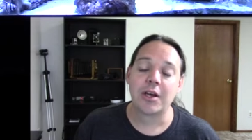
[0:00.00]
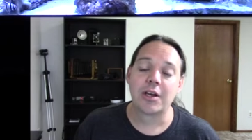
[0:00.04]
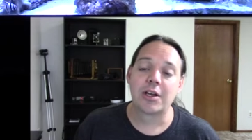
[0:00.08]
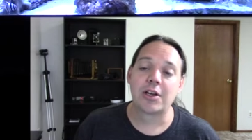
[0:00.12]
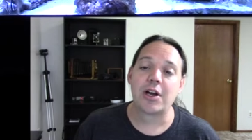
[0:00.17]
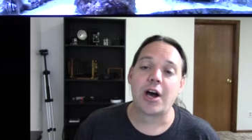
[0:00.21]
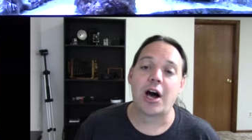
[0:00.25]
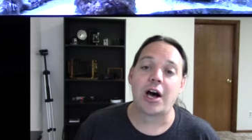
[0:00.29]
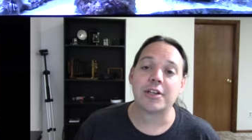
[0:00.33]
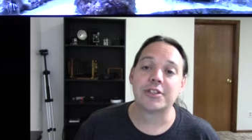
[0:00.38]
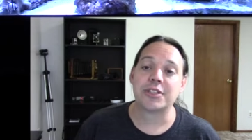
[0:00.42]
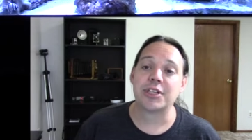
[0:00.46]

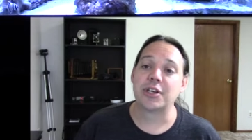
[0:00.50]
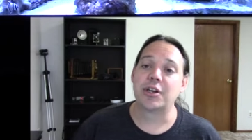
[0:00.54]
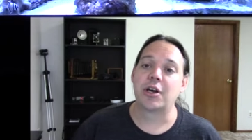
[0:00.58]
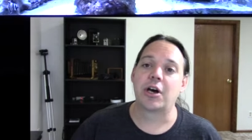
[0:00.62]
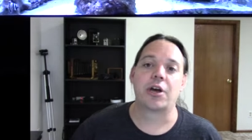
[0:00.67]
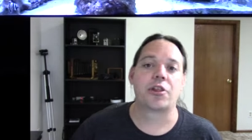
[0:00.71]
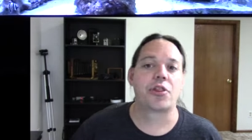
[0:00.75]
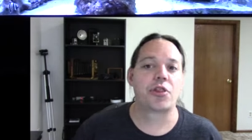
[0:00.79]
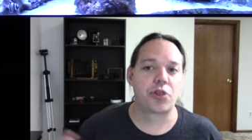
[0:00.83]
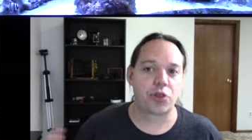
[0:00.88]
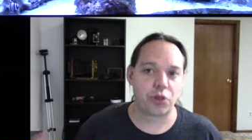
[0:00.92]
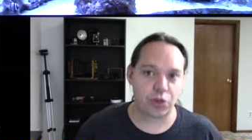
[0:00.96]
causing
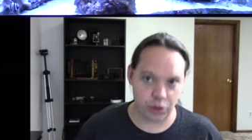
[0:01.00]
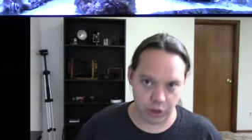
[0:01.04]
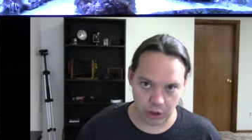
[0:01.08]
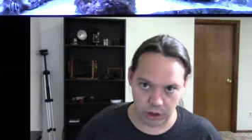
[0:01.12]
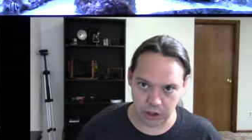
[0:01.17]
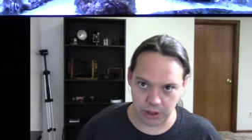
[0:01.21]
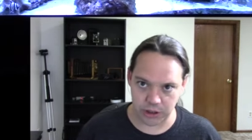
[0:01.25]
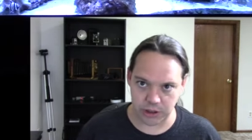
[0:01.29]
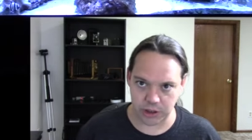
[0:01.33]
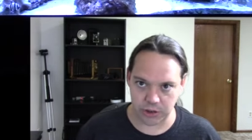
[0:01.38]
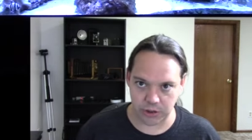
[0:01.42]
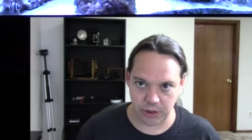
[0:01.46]
a
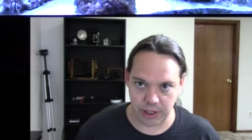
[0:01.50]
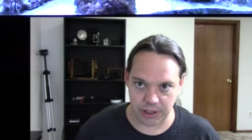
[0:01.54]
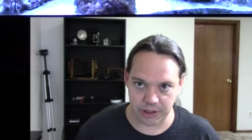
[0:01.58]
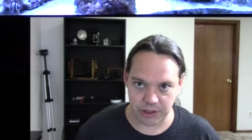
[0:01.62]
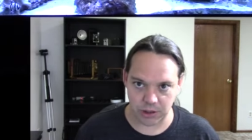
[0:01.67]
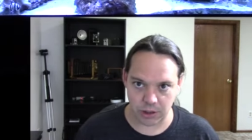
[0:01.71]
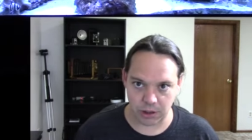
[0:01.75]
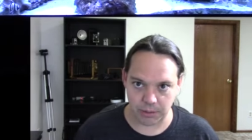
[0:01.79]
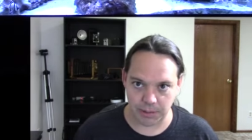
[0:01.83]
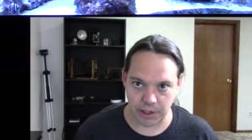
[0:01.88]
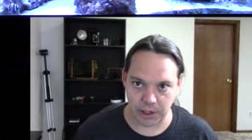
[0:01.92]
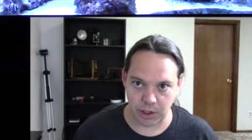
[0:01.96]
third
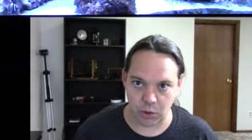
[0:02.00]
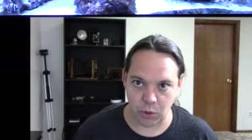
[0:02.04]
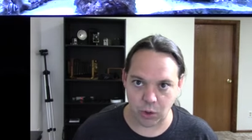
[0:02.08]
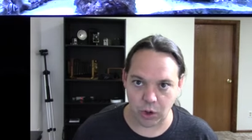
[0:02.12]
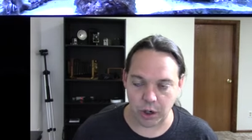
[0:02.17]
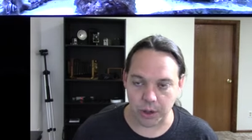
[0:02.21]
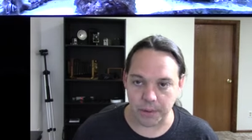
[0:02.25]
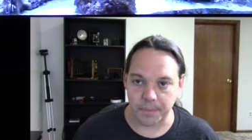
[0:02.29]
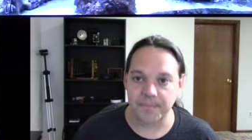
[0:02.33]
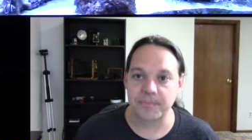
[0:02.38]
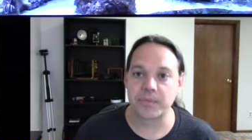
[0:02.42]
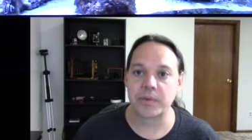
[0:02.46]
stressor on my
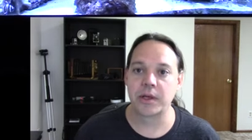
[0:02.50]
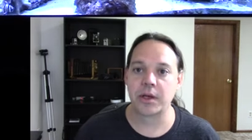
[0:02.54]
coral.